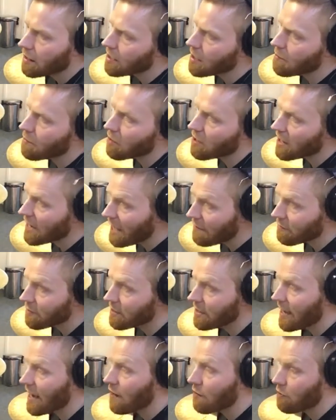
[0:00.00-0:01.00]
Number
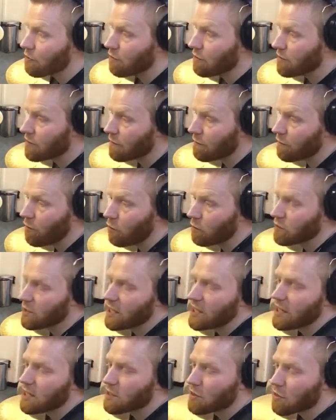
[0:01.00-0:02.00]
11 now through to
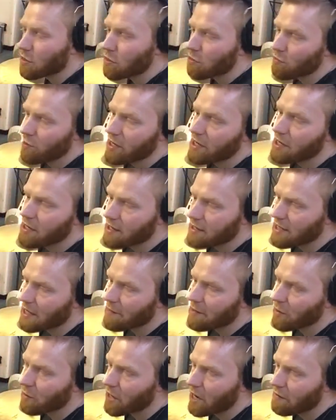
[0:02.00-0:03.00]
14 is 3
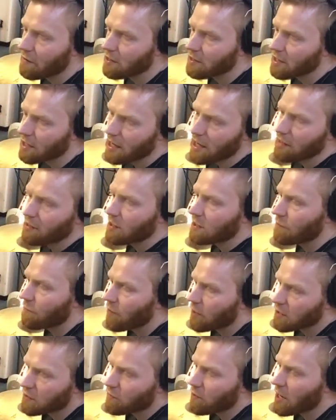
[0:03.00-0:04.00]
semiquavers. This
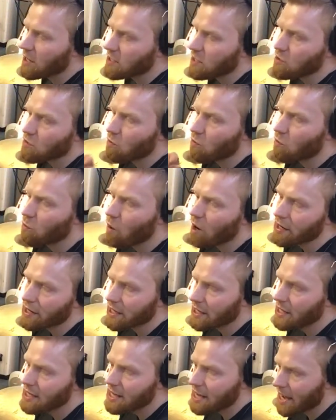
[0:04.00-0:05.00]
first phrase is 1
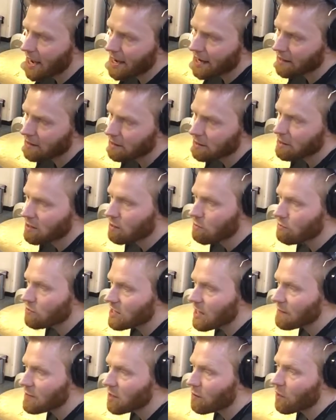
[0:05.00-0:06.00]
E and, 2
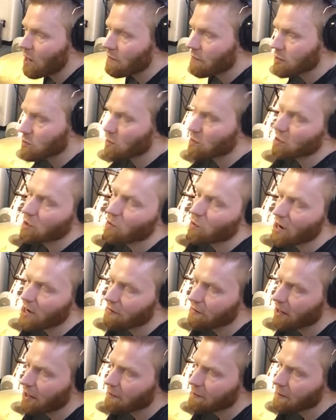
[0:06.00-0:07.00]
semiquavers, 1
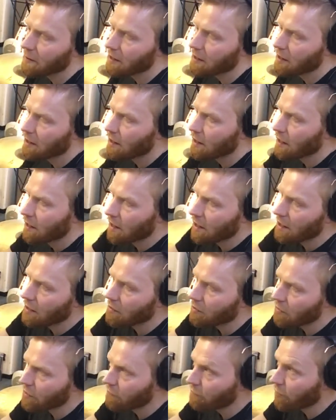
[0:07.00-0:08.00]
quaver.
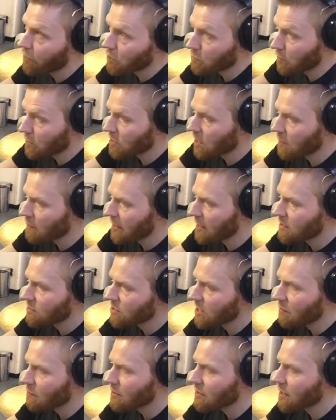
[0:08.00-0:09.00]
The first one is going to be in
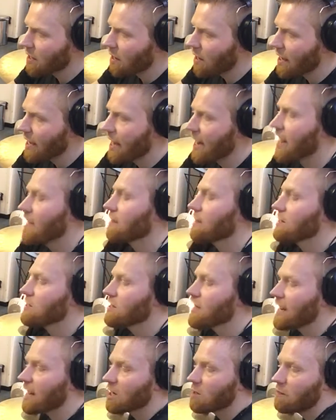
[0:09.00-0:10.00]
sync with the hi-hat, the
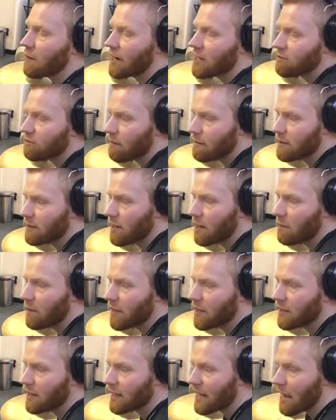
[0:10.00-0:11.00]
second bass drum is going to
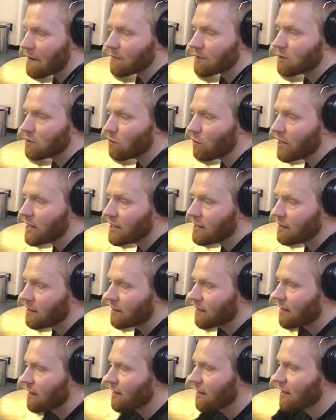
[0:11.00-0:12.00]
be in the gap between,
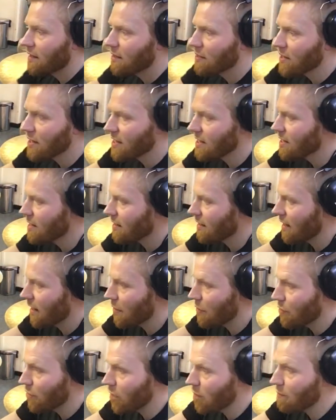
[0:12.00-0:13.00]
the
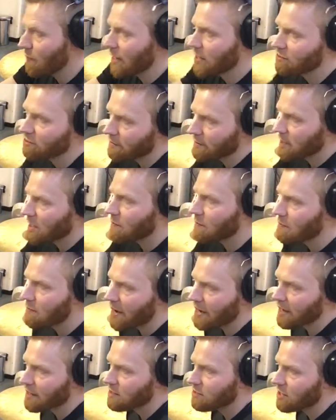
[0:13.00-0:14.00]
third bass drum is going to be
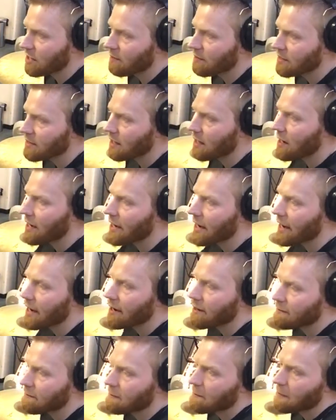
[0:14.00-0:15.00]
back in sync with the hi-hat.